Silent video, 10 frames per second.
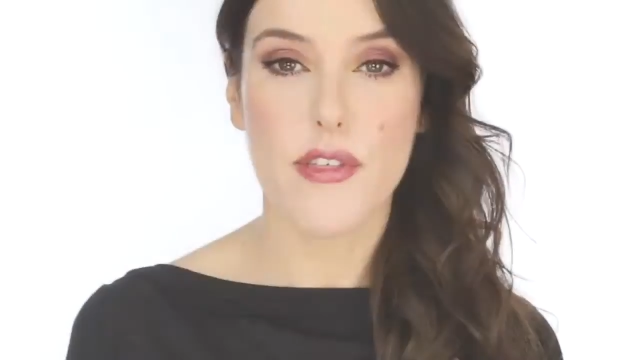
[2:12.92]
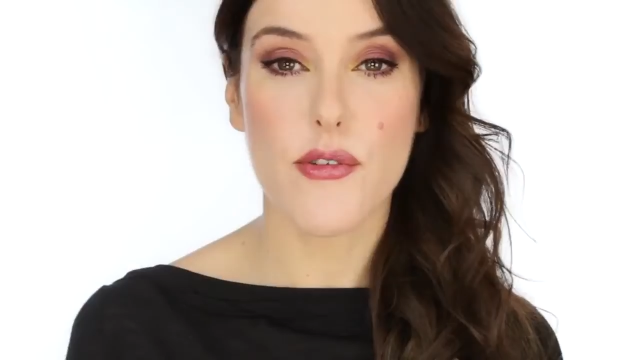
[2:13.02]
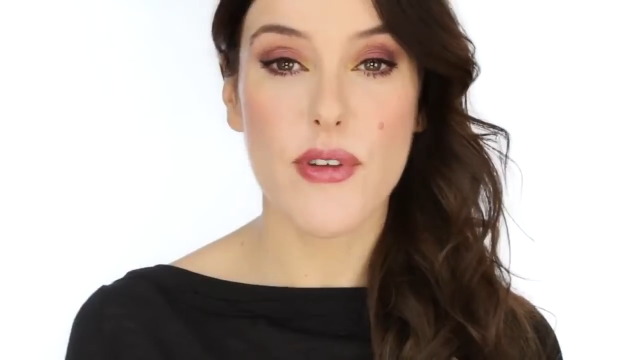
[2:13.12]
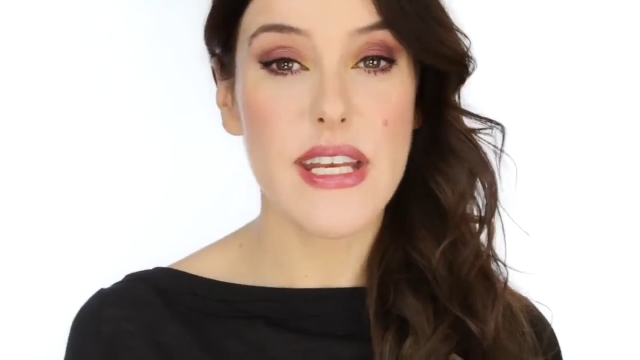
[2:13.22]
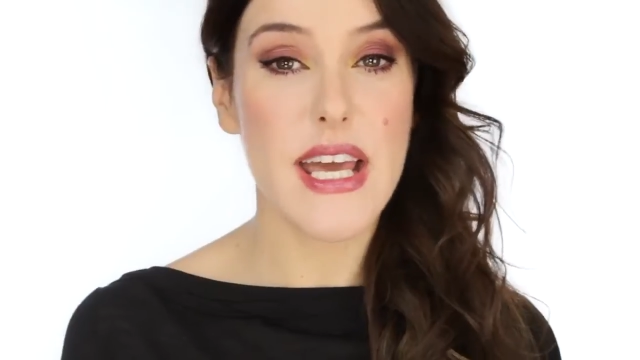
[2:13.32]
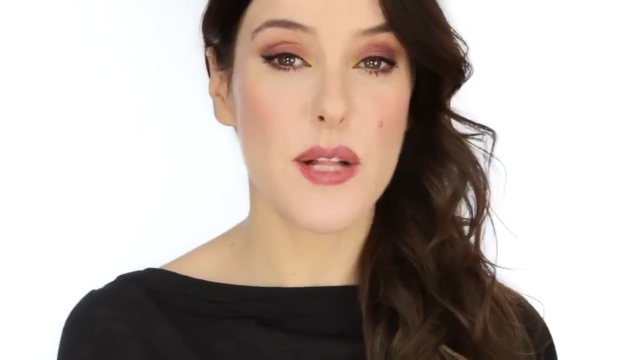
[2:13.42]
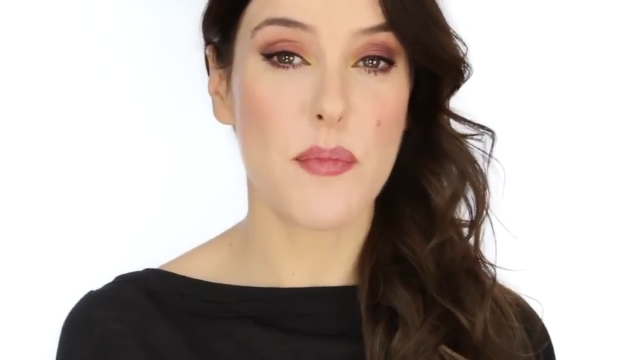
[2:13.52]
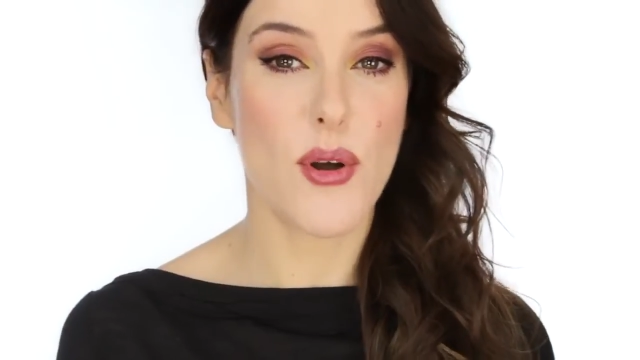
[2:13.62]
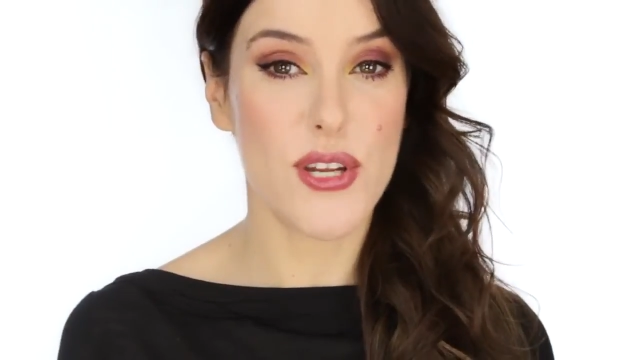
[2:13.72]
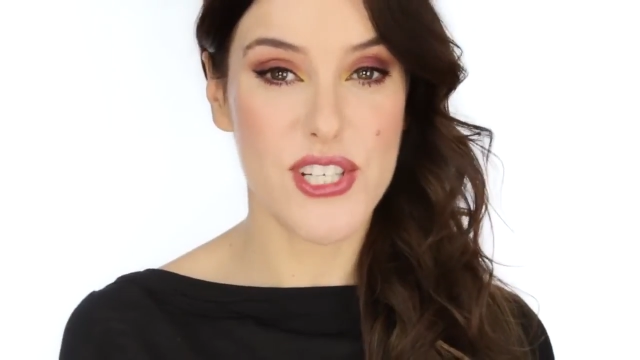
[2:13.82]
The 3 nail
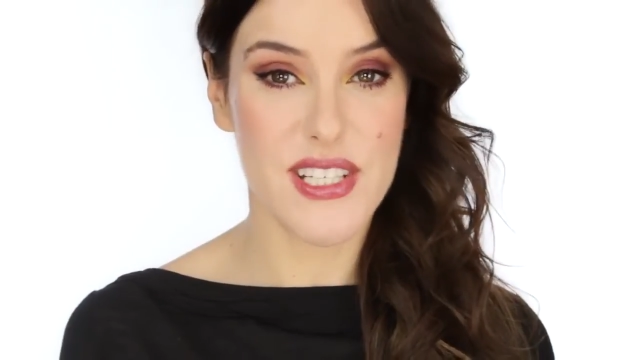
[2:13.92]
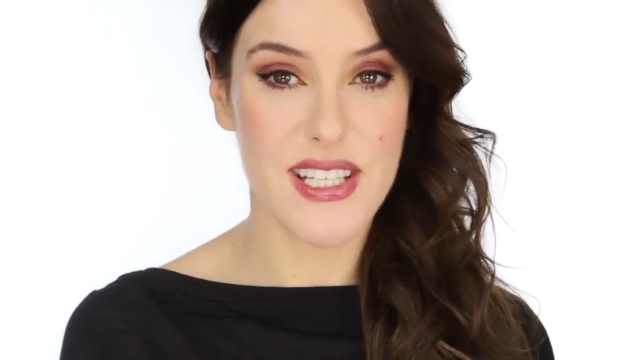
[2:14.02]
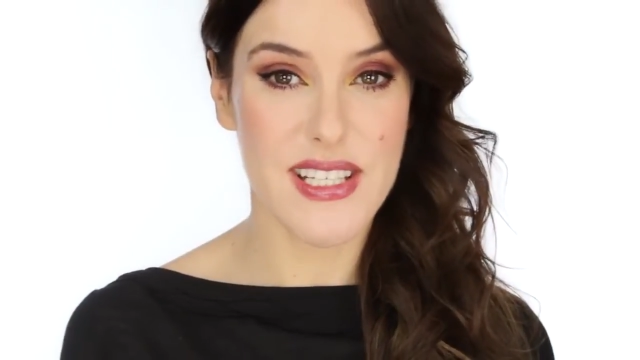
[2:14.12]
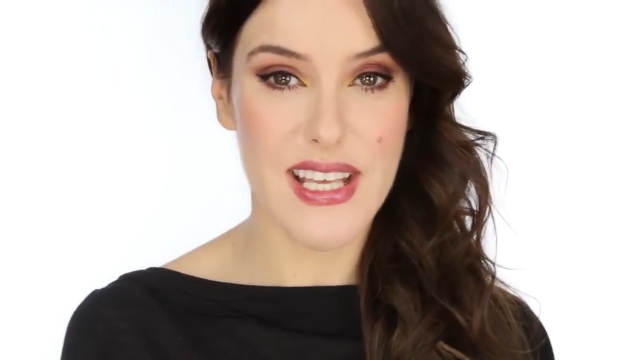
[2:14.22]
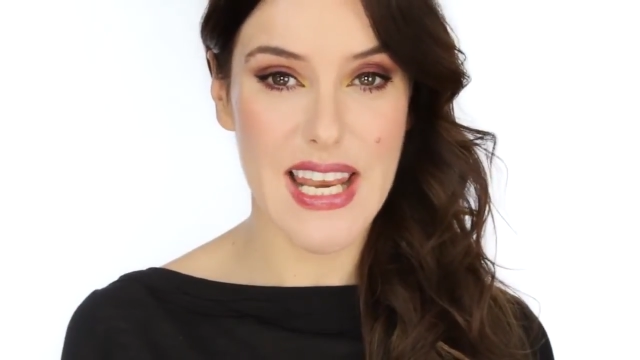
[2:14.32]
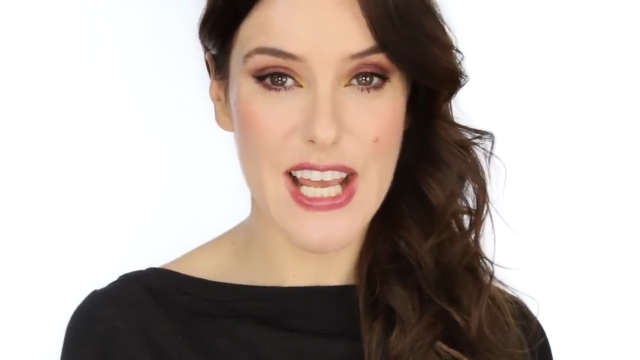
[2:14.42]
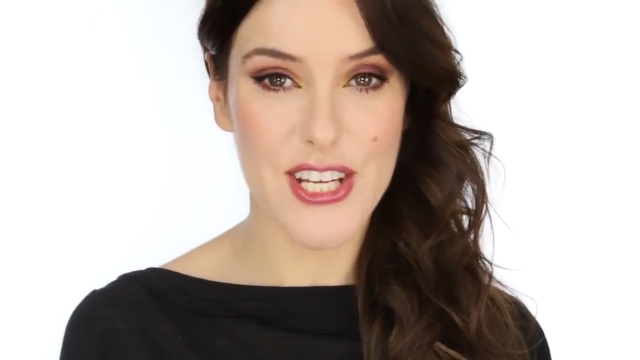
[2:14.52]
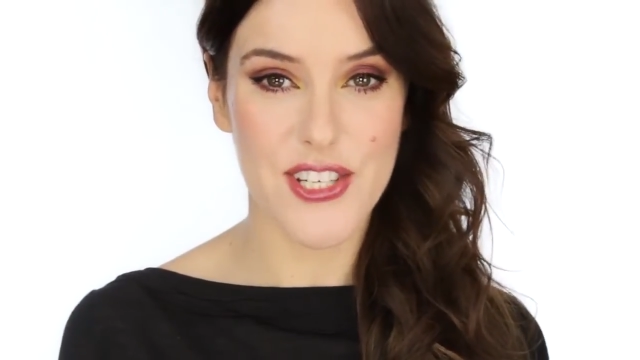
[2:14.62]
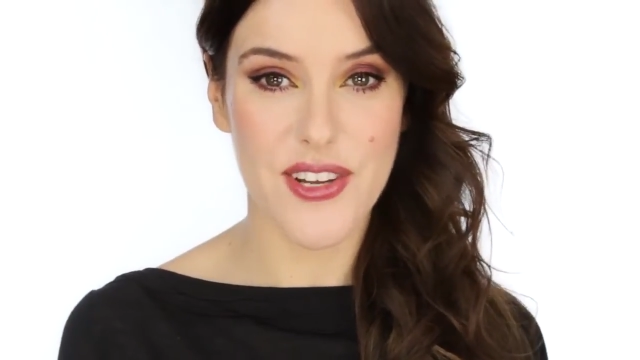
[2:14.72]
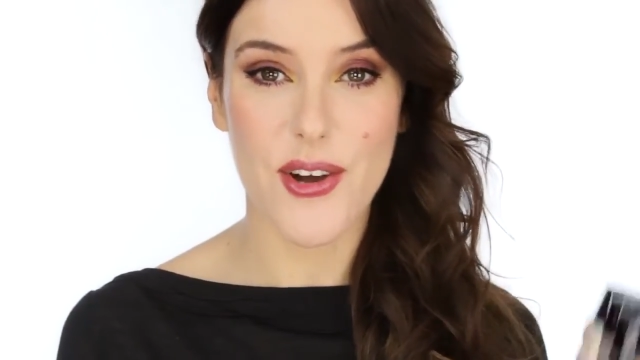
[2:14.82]
polishes in this
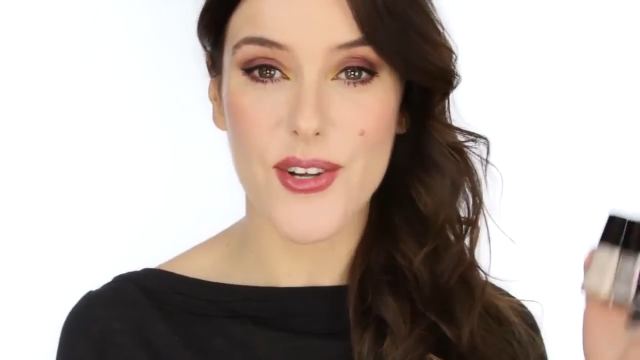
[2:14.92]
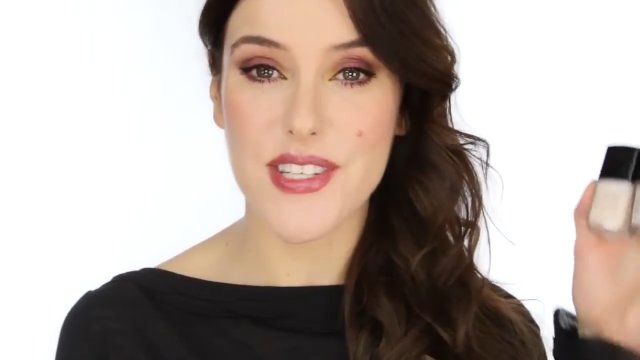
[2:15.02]
collection are